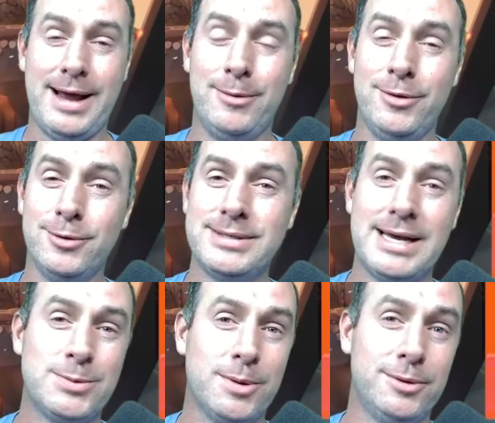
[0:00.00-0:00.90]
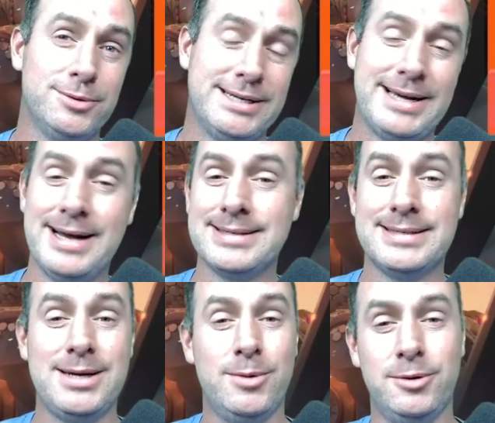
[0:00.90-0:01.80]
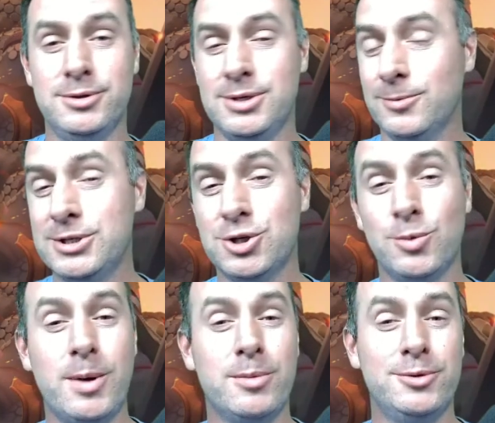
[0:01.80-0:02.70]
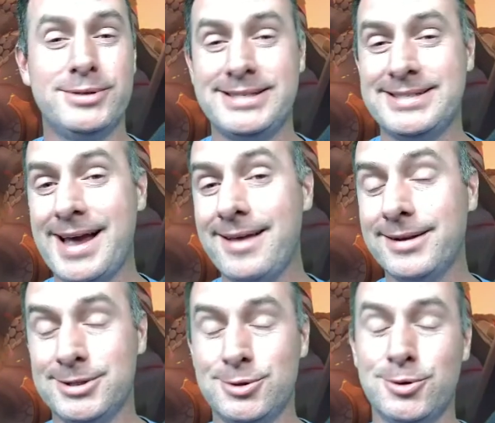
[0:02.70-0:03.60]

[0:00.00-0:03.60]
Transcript: Now, in those days, we were using Constantine, we were using Richard, we were using Saladin.